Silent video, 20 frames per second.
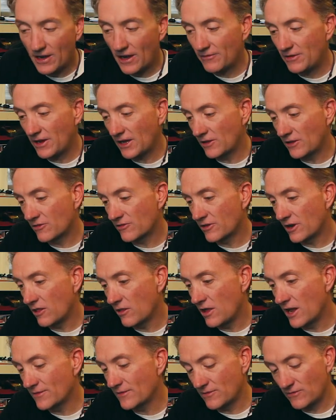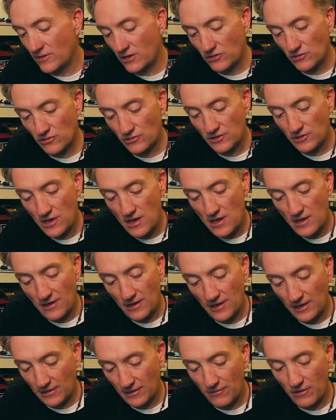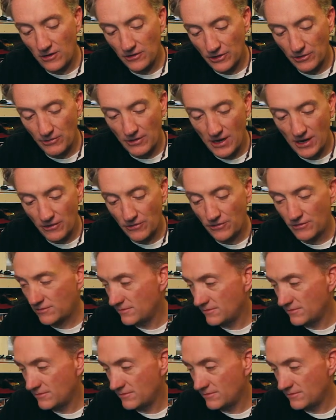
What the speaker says: I've taken this on a lot of adventures, and I've hauled it around,